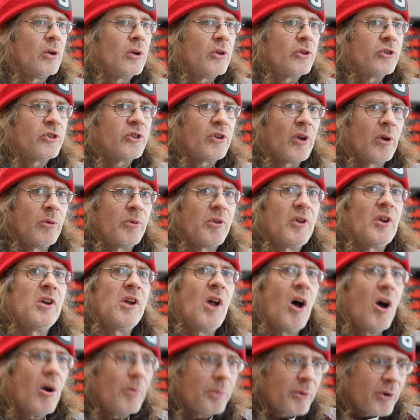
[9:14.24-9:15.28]
So the
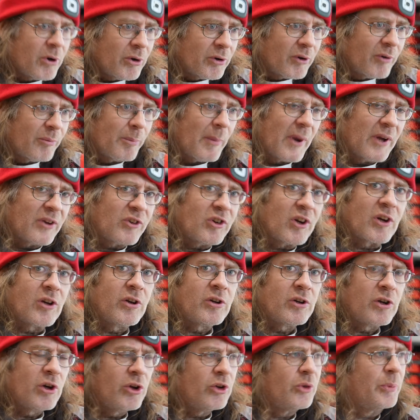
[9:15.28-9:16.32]
LARPCon of magic
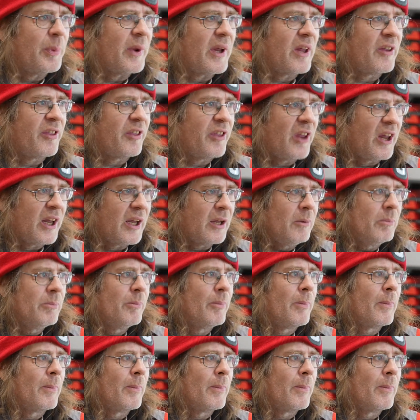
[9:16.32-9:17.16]
could be a thing.